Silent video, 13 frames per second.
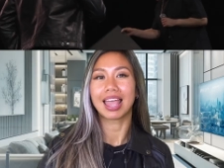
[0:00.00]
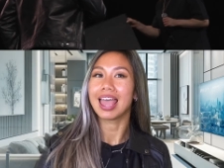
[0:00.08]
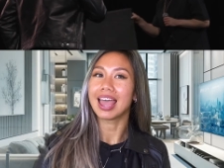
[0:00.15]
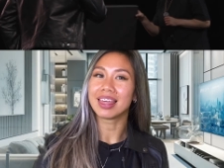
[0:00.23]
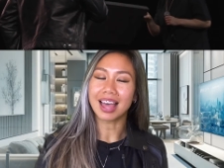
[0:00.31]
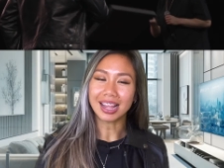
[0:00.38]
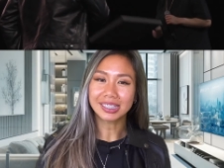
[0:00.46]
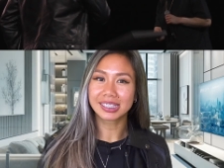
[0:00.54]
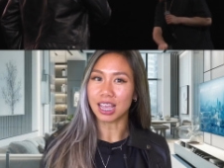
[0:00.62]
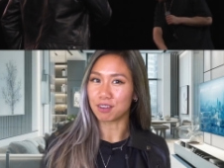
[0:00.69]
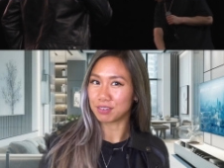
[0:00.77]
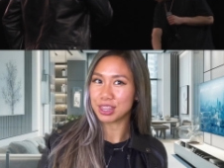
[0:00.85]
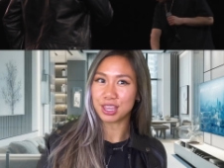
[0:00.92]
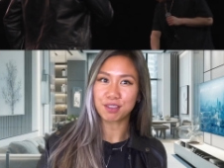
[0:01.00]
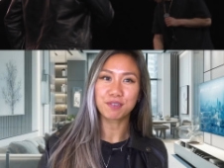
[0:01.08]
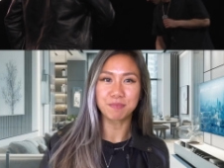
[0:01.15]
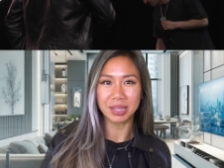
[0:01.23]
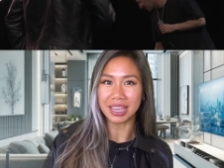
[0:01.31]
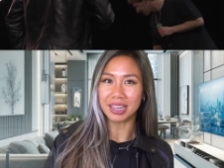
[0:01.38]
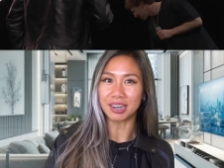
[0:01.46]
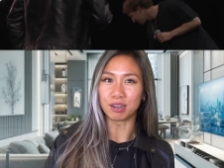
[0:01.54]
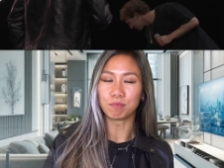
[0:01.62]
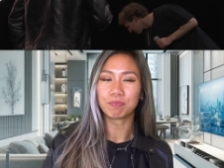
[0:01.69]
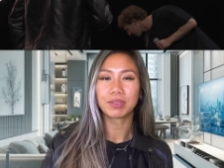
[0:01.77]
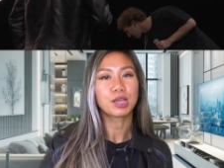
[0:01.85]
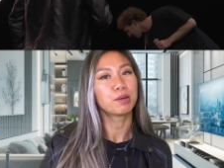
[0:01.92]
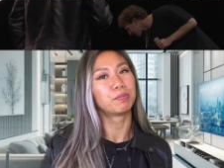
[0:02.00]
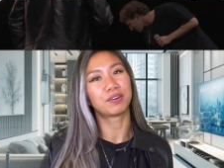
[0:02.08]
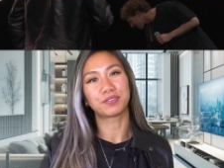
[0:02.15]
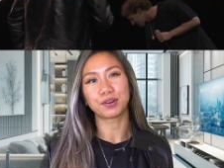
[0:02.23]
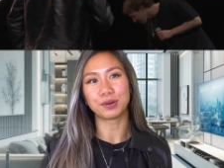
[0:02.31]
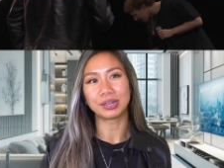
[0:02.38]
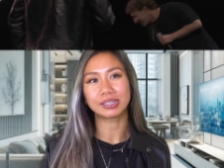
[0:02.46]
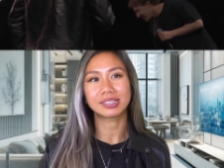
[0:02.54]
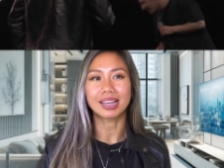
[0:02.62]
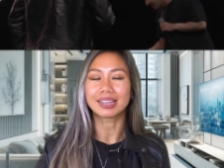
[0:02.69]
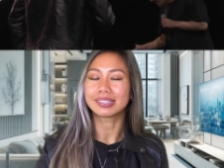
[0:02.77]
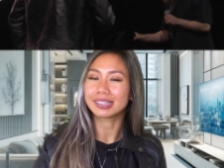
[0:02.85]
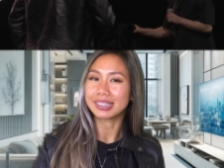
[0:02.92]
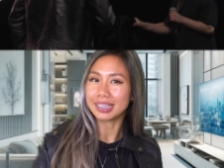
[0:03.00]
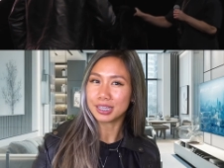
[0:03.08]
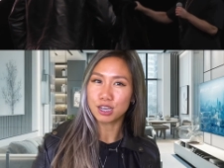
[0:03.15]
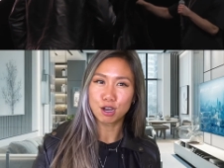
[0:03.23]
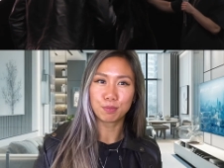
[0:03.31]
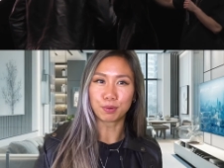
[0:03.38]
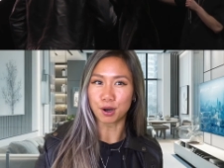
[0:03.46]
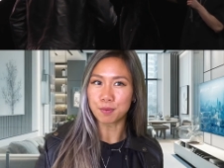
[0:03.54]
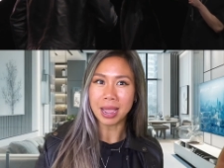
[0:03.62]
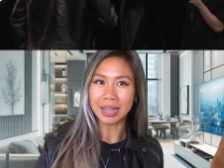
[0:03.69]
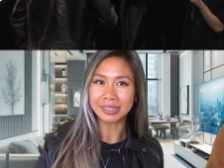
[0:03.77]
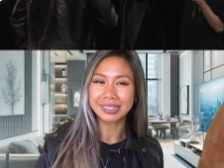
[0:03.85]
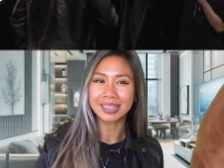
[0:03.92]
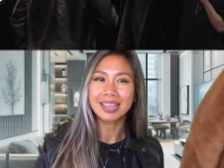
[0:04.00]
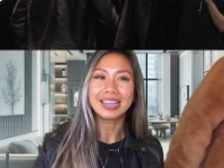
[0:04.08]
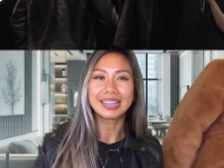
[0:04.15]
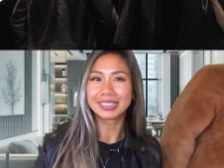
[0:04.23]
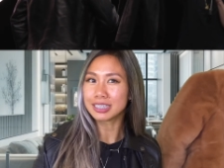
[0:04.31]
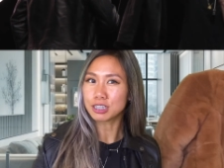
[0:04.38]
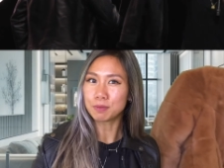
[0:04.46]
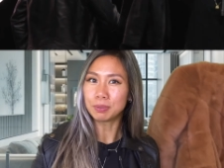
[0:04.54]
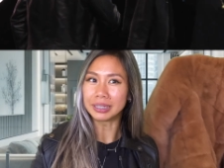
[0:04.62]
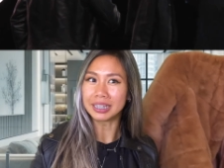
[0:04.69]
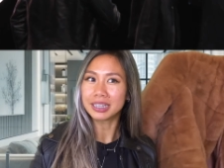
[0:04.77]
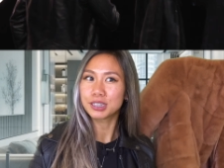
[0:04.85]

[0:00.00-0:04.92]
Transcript: And that's everything from the keynote. But of course, a CEO bromance isn't complete